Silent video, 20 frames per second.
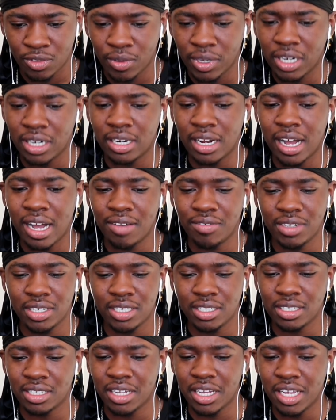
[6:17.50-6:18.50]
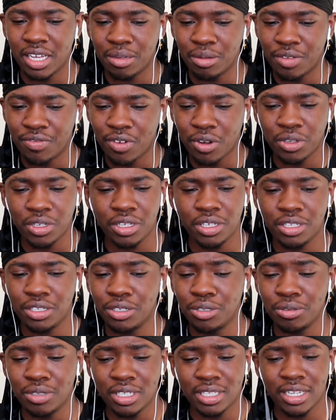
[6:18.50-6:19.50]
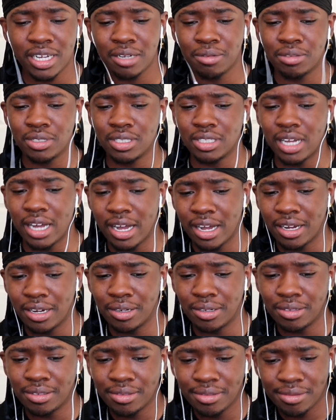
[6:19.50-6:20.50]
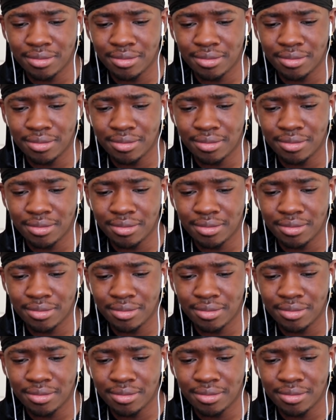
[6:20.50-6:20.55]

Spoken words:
What an obvious name. If only he knew that that was the owl.